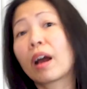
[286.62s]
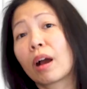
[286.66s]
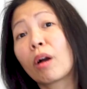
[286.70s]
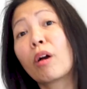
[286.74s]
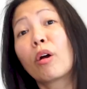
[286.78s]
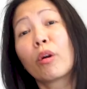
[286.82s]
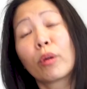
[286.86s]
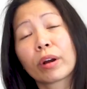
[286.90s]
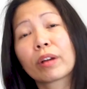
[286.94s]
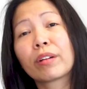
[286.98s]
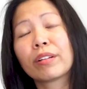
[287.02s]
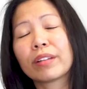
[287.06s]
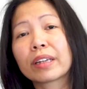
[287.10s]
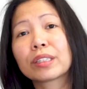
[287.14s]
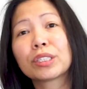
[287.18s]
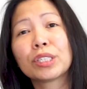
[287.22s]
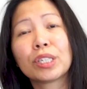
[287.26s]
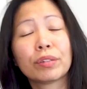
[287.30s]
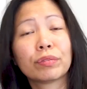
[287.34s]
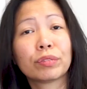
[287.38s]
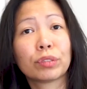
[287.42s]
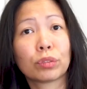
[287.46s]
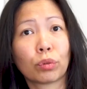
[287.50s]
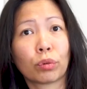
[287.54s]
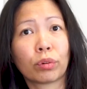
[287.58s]
or a collection
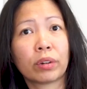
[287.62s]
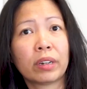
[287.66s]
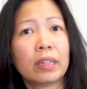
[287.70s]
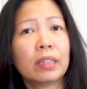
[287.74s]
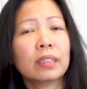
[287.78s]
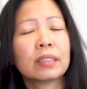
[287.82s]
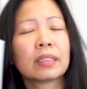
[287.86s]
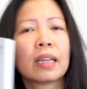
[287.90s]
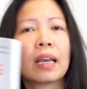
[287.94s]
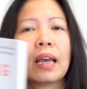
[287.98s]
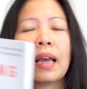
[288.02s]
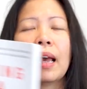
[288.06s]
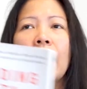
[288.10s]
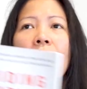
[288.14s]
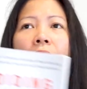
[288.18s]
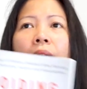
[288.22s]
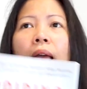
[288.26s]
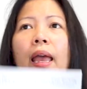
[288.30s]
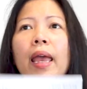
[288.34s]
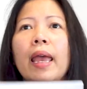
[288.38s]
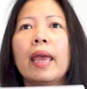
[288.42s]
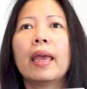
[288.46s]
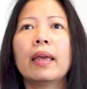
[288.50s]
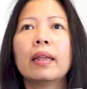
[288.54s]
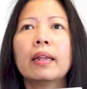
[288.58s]
of stories.
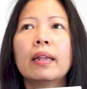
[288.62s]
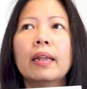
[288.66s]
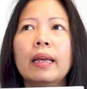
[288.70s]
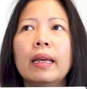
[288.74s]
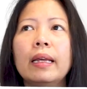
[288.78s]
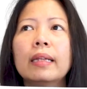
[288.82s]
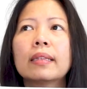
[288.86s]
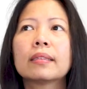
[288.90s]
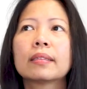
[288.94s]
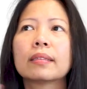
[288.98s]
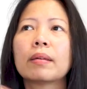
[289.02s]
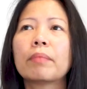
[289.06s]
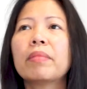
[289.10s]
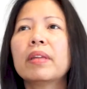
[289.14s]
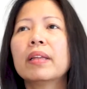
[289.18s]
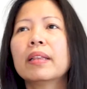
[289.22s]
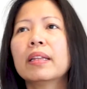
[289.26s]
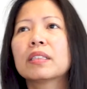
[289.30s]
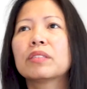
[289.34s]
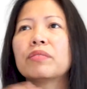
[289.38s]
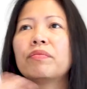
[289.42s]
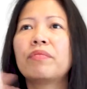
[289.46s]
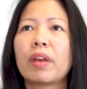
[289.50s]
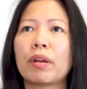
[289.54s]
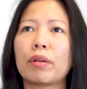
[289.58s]
And it's something
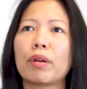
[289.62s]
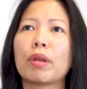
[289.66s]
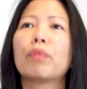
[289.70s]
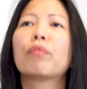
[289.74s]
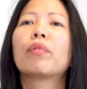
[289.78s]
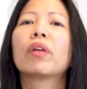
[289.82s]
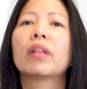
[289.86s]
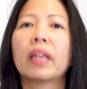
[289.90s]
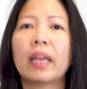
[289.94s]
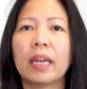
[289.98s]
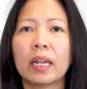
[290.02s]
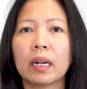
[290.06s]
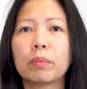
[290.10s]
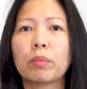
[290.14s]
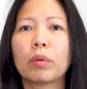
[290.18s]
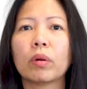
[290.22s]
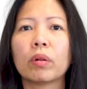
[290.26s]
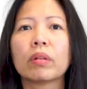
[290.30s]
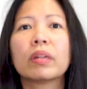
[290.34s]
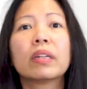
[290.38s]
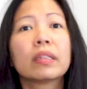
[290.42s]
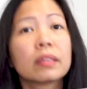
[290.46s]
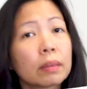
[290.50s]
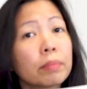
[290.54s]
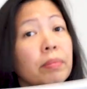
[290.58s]
that's very
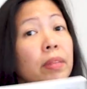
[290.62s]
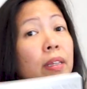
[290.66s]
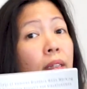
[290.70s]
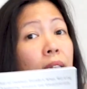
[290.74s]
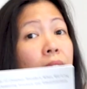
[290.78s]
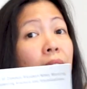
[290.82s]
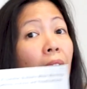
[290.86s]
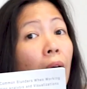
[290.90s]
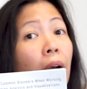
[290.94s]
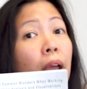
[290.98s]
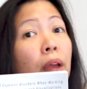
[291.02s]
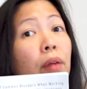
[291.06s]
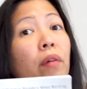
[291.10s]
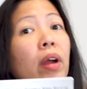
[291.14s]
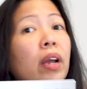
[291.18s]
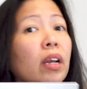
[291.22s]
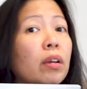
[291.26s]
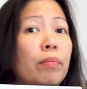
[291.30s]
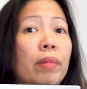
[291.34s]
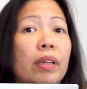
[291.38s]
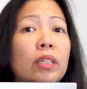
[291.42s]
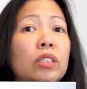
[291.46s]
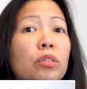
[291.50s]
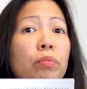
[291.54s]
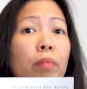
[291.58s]
relatable. It's something that I
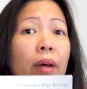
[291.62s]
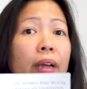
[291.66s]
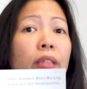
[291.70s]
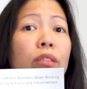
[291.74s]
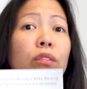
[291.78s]
recommend to my